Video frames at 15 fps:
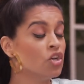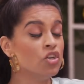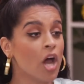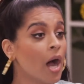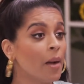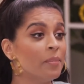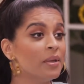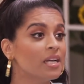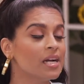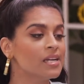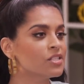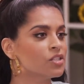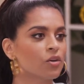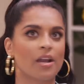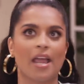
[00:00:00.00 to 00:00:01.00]
not
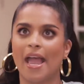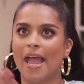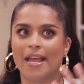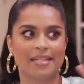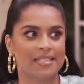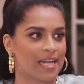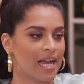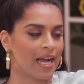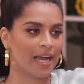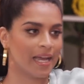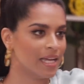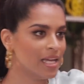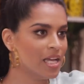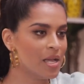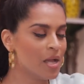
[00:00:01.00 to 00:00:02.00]
because they're
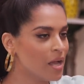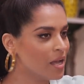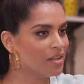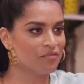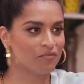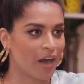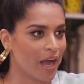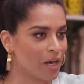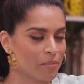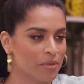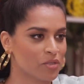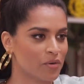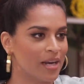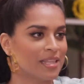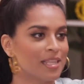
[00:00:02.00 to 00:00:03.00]

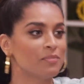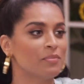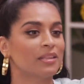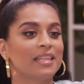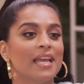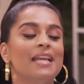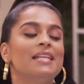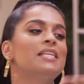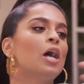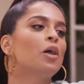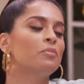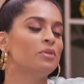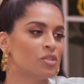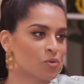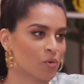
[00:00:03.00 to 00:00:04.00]
anti-environment or anything, but they
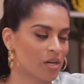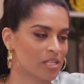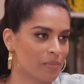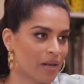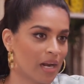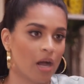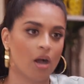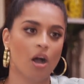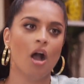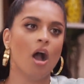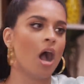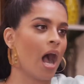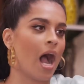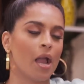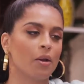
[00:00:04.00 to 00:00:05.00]
tell me stories about how
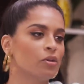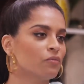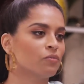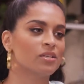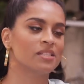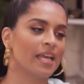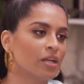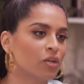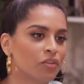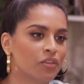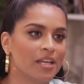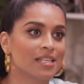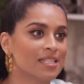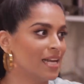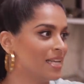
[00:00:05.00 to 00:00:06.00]
I recycle
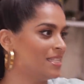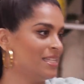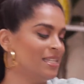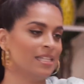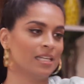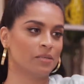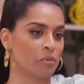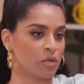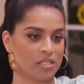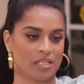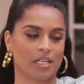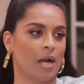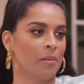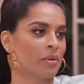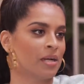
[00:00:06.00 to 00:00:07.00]
things and I see the person
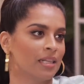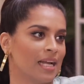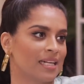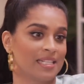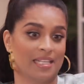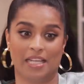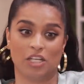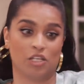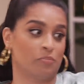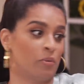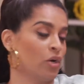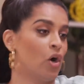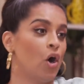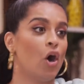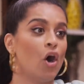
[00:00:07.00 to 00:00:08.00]
come collect it and they just
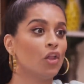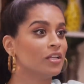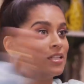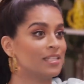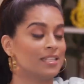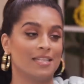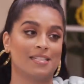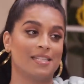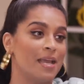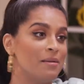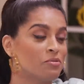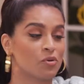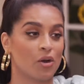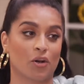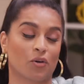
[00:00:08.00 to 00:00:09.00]
put it all into the
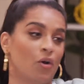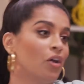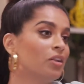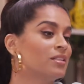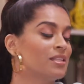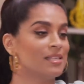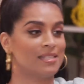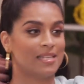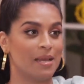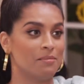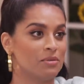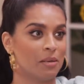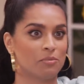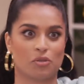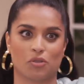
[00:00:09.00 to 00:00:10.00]
same truck or all into the same
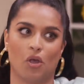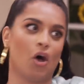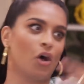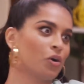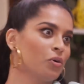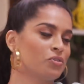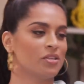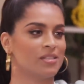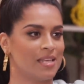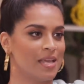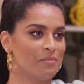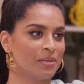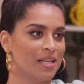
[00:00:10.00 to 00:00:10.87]
dumpsters, it all goes to the same